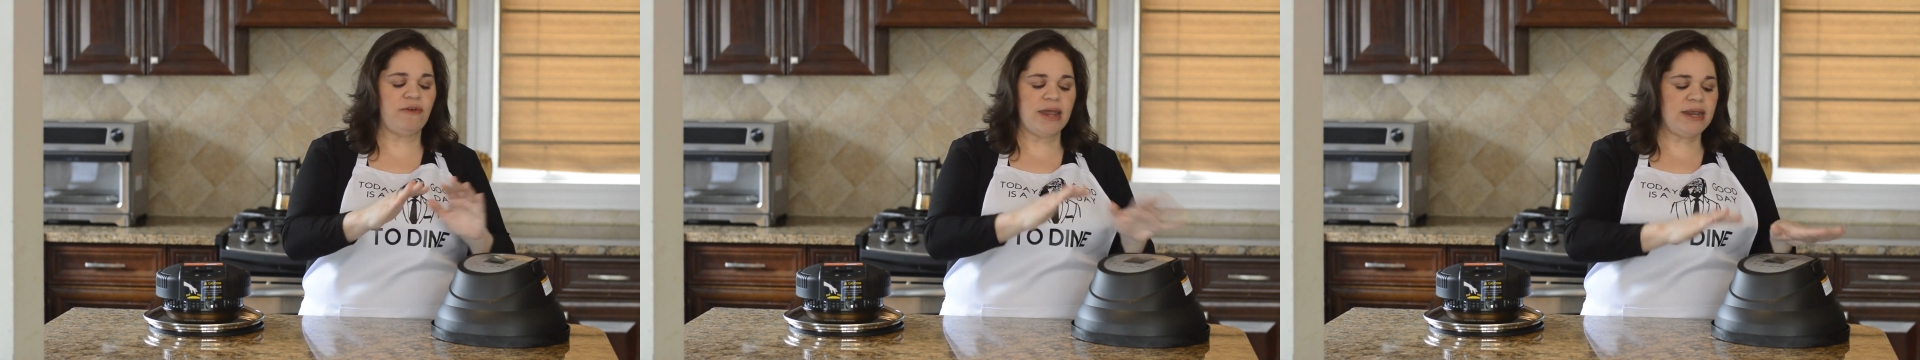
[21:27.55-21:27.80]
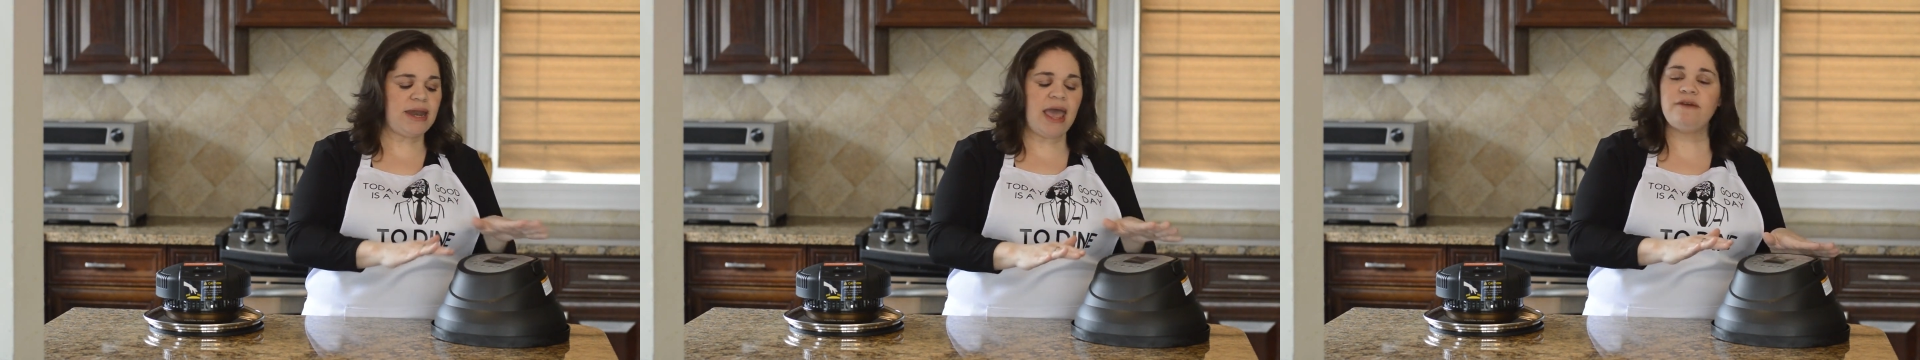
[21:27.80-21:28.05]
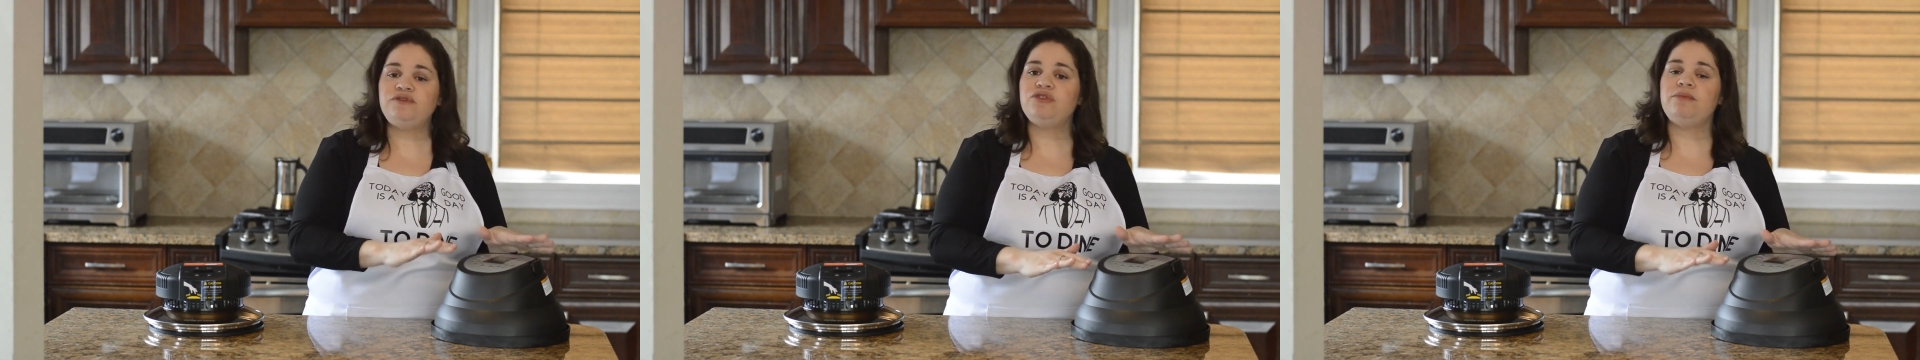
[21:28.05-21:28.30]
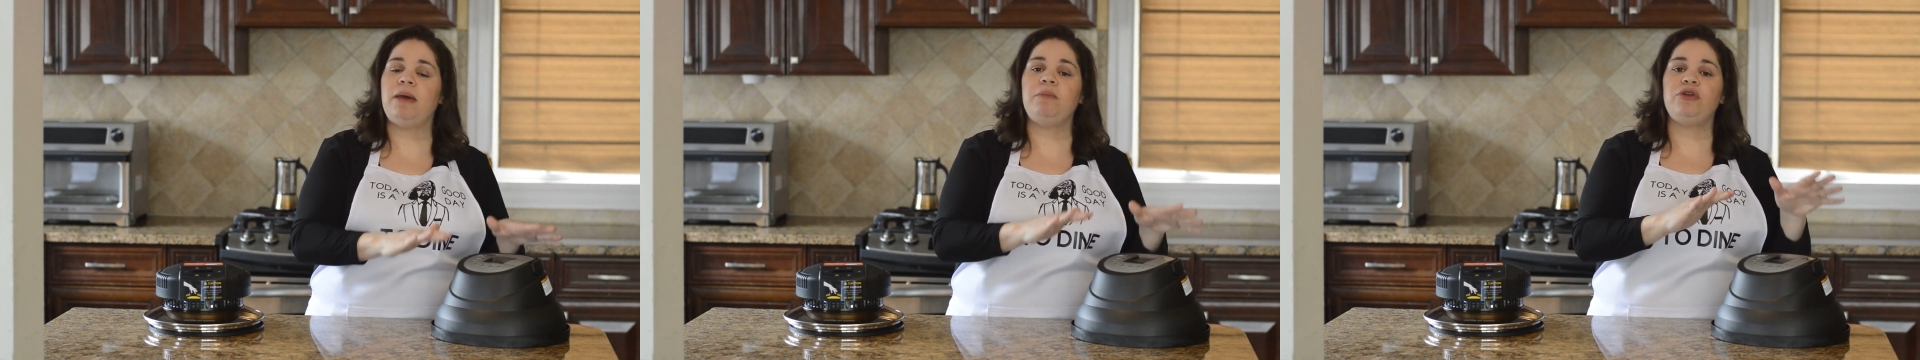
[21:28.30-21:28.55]
I didn't have to
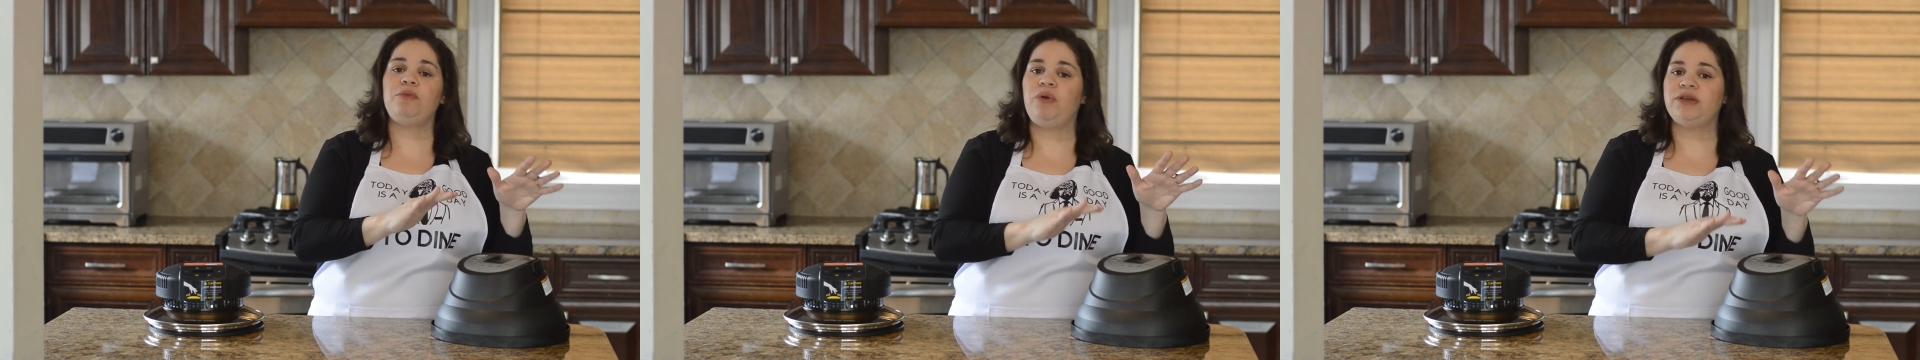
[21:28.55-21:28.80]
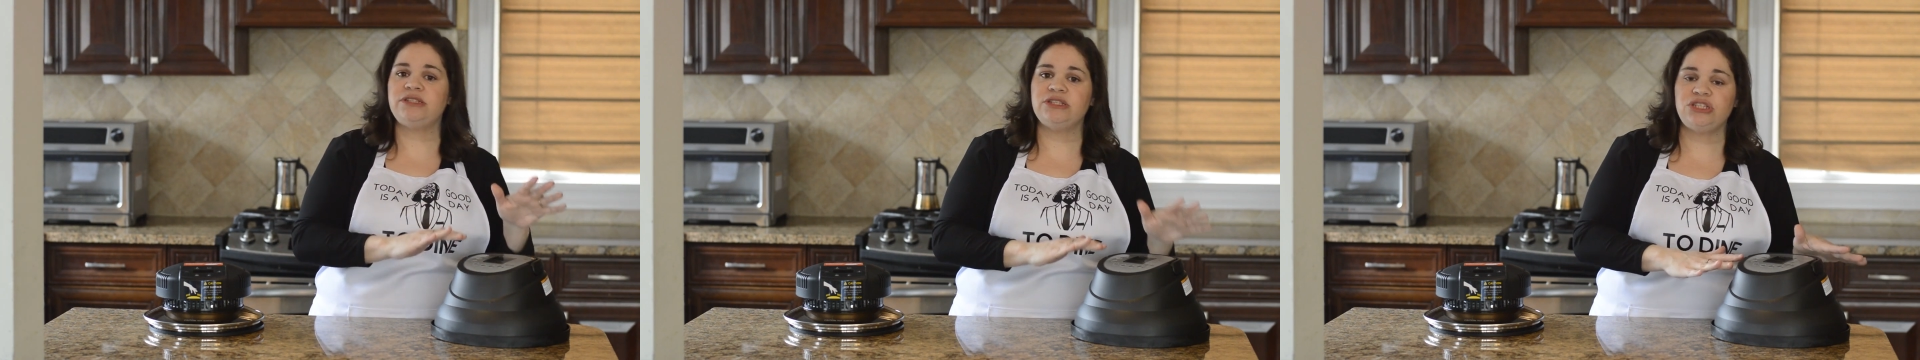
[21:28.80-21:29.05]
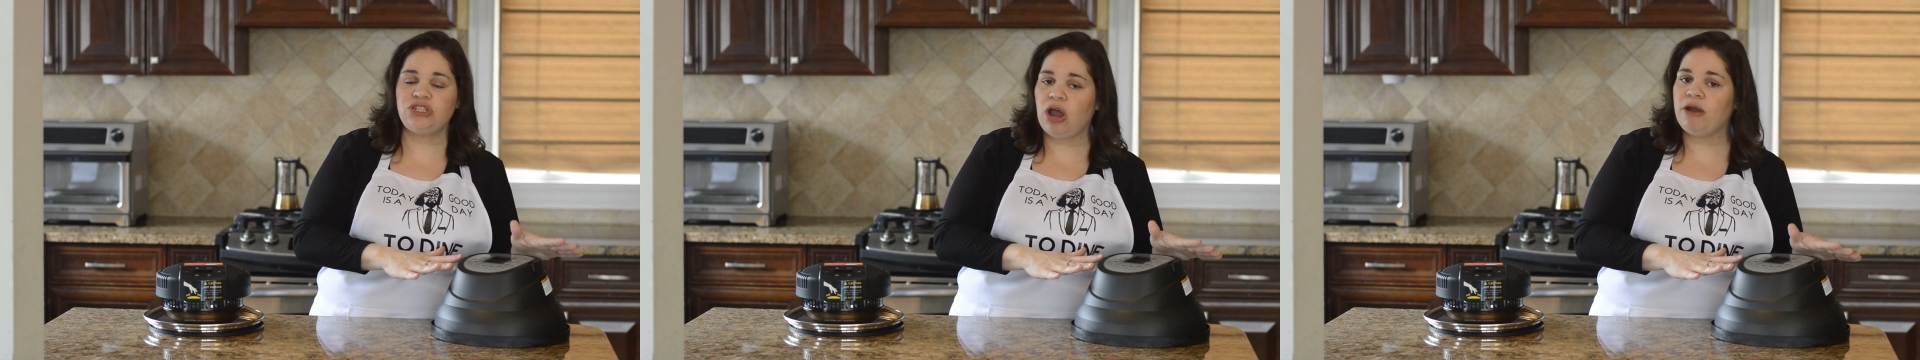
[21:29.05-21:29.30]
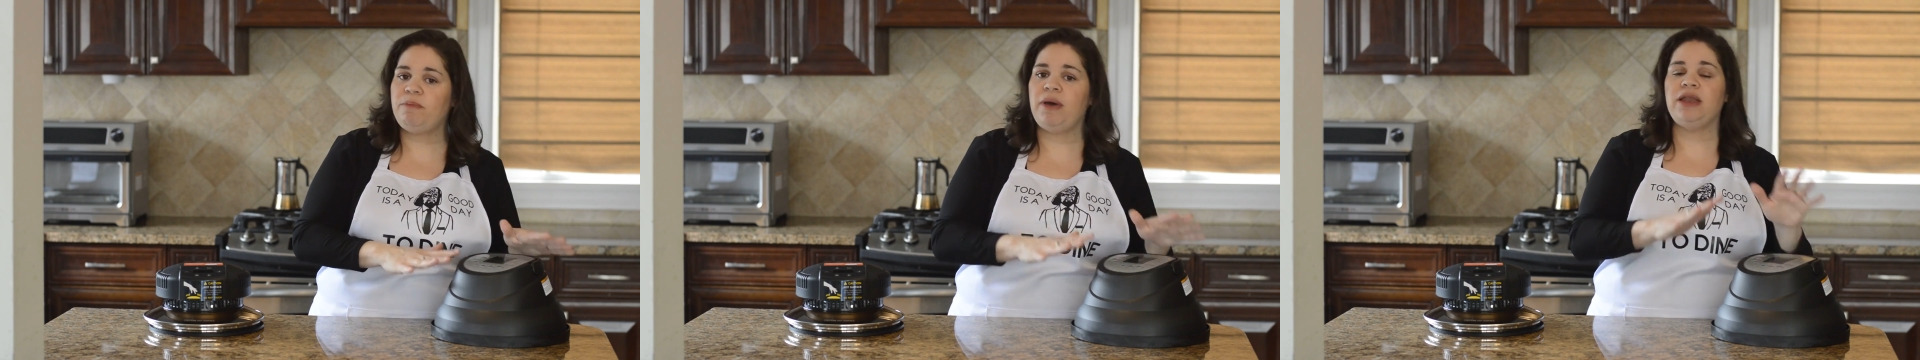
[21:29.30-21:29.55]
remember to press the
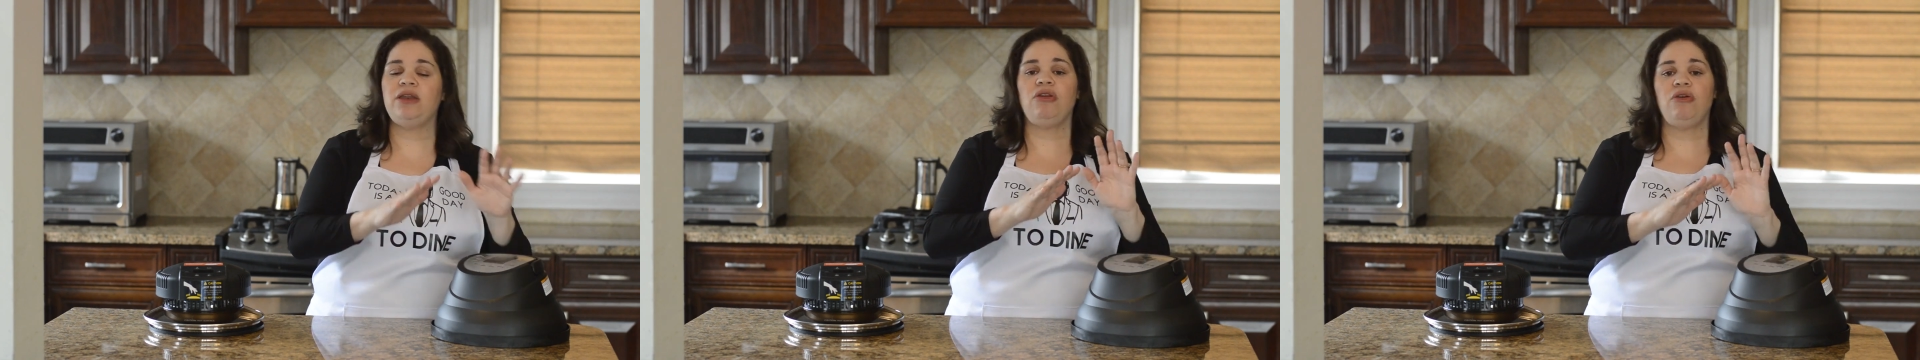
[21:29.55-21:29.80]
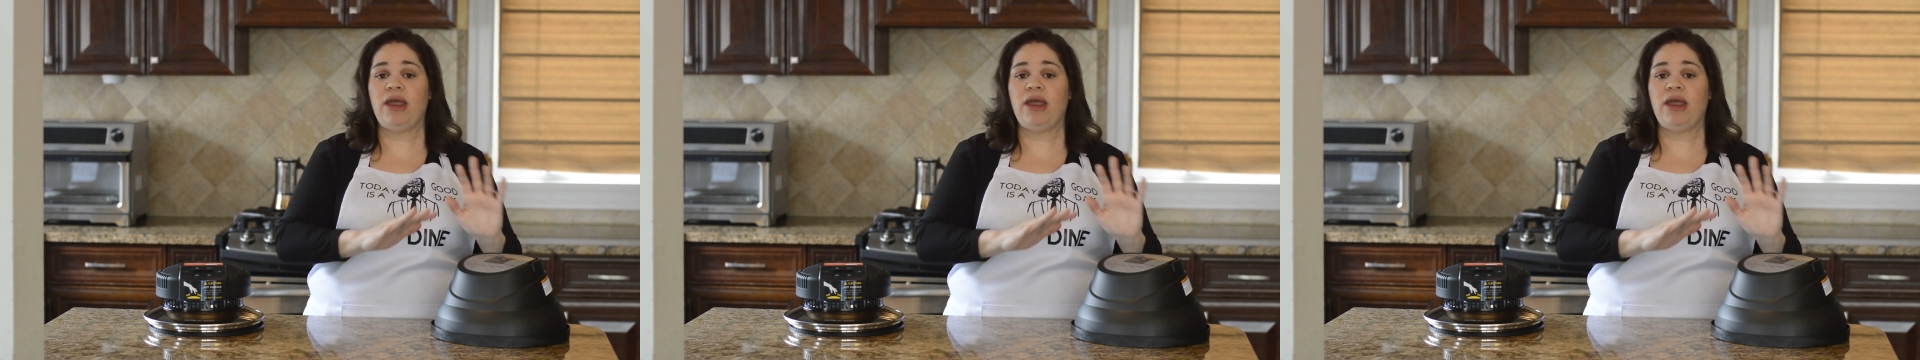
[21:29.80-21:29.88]
start button